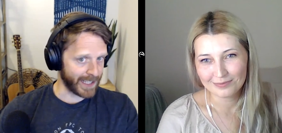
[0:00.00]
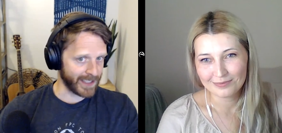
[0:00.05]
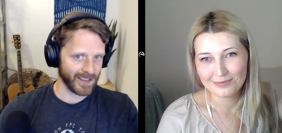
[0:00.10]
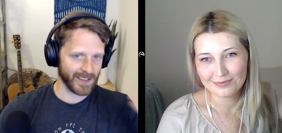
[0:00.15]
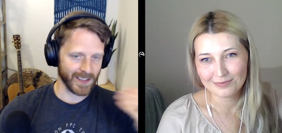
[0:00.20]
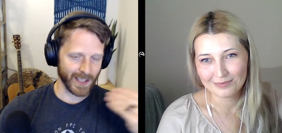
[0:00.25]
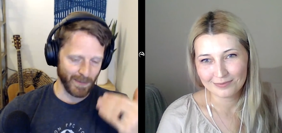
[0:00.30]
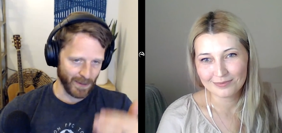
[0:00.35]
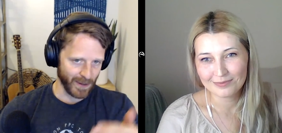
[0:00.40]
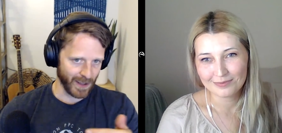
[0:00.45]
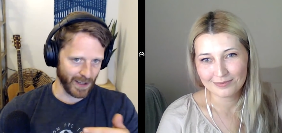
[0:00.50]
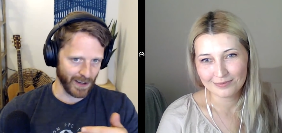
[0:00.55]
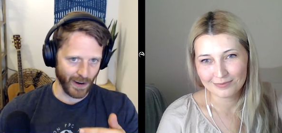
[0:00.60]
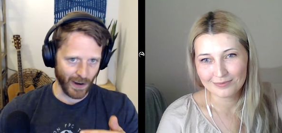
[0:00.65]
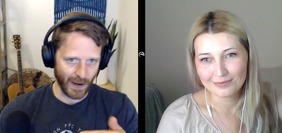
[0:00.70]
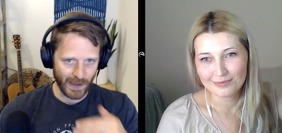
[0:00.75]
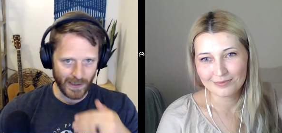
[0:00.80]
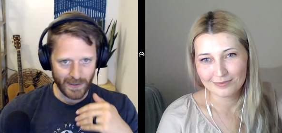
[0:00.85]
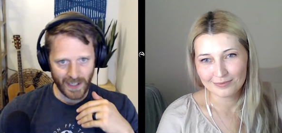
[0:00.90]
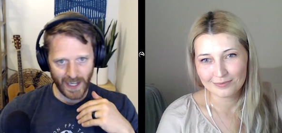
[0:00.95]
Speaker 1: makes some of their
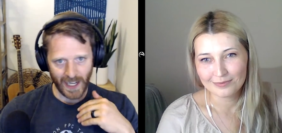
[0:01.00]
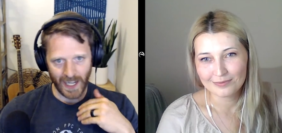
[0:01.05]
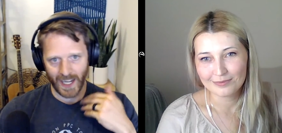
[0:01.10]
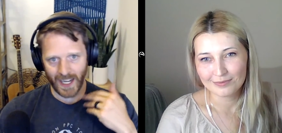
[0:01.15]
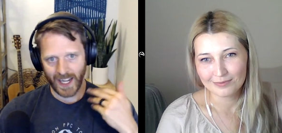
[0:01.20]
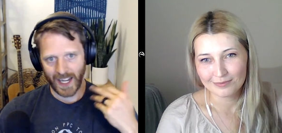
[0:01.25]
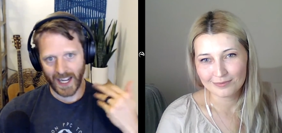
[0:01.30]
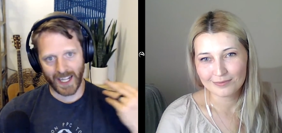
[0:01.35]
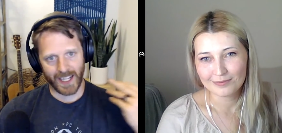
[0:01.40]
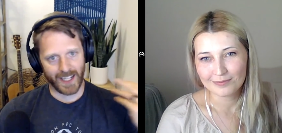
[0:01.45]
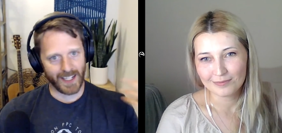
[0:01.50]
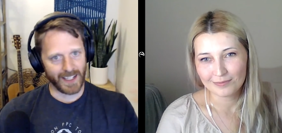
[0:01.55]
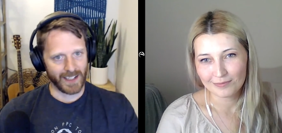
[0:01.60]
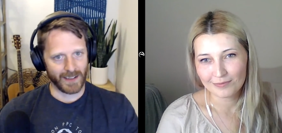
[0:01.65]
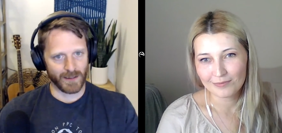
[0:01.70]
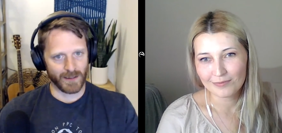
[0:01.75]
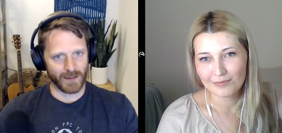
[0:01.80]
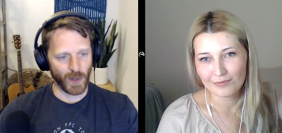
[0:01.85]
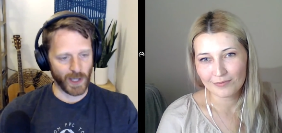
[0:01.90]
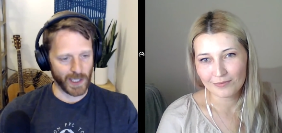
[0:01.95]
own and
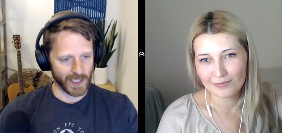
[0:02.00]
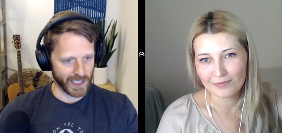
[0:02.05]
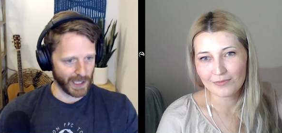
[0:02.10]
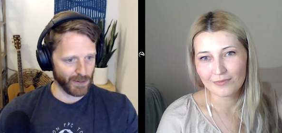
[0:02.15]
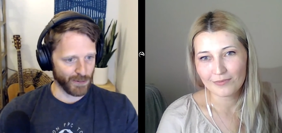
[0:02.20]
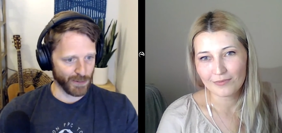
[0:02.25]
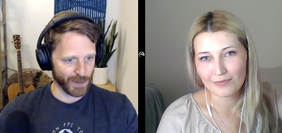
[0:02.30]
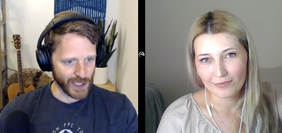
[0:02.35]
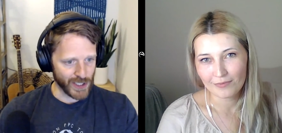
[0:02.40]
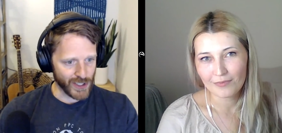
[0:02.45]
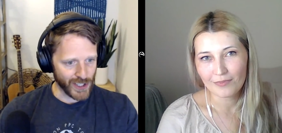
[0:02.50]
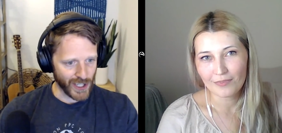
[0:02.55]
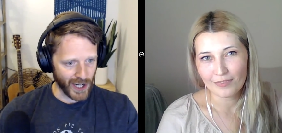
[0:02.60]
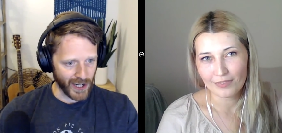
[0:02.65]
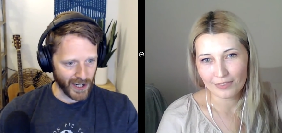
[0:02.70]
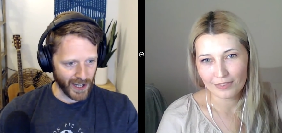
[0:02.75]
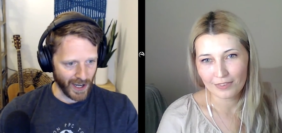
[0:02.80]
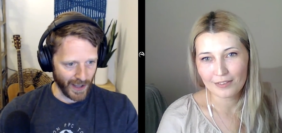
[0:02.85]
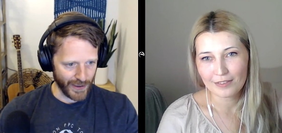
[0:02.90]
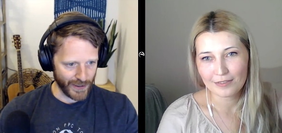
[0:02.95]
as well as they
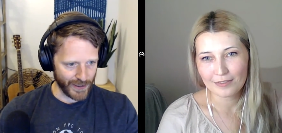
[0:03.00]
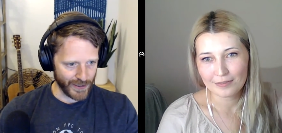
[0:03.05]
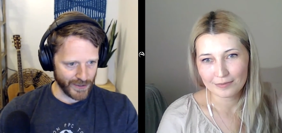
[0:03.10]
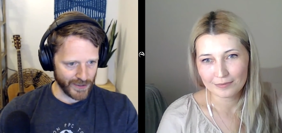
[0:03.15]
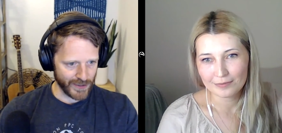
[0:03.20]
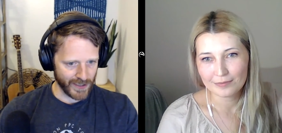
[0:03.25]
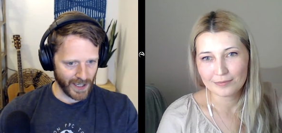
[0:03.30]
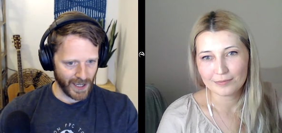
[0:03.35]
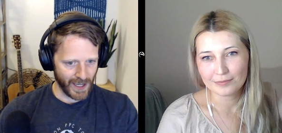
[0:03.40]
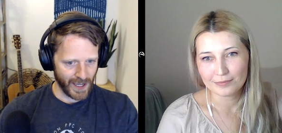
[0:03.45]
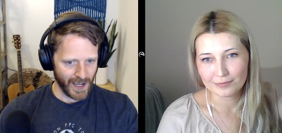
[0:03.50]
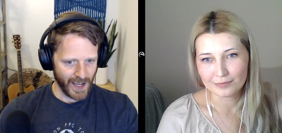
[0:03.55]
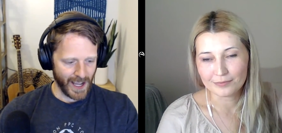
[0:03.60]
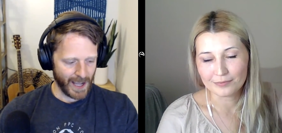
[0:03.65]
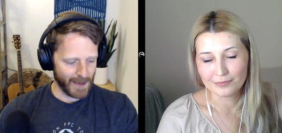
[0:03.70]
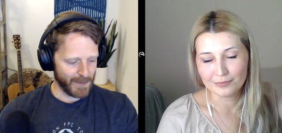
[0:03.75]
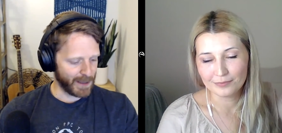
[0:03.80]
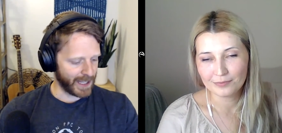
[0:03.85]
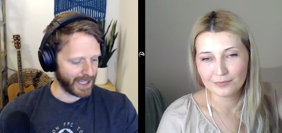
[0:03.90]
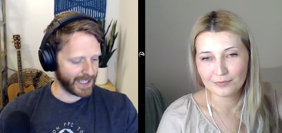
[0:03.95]
reshare others.
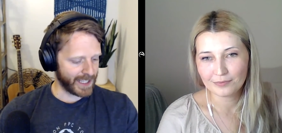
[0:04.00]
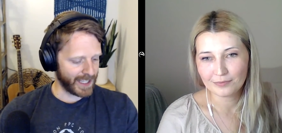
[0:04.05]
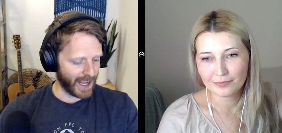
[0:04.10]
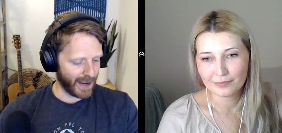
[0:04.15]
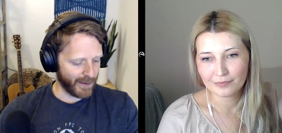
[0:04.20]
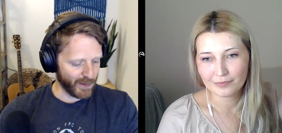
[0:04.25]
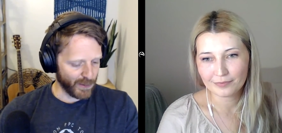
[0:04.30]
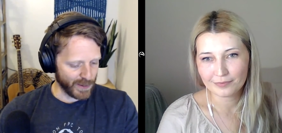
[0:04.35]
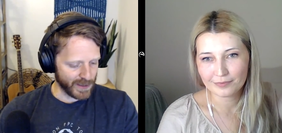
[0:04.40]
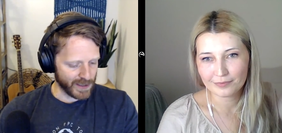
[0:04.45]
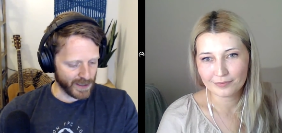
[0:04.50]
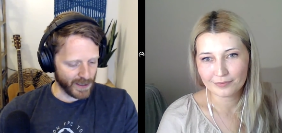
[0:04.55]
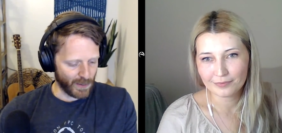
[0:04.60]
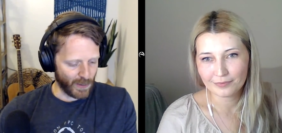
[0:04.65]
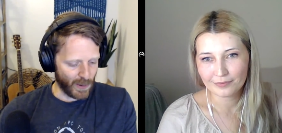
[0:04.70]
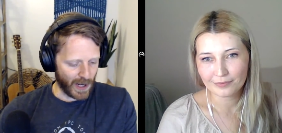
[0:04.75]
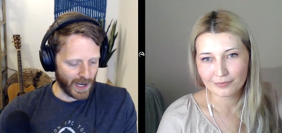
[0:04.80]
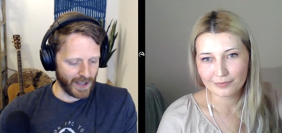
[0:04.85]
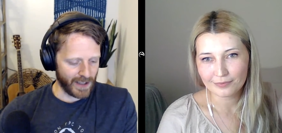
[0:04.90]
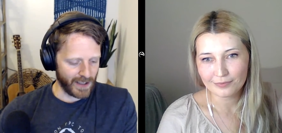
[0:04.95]
Mm-hmm. But like every once in a
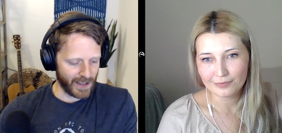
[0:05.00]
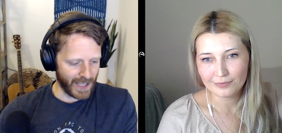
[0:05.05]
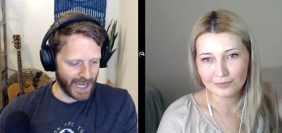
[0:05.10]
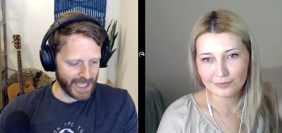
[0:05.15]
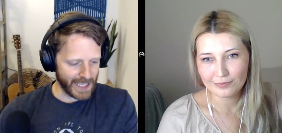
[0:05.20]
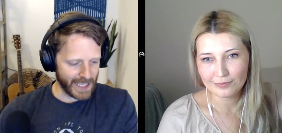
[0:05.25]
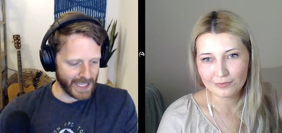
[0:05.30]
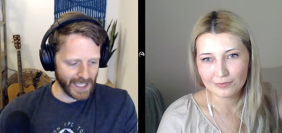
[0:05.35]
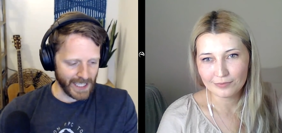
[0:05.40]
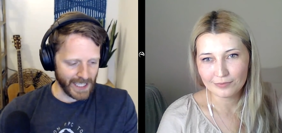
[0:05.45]
while, I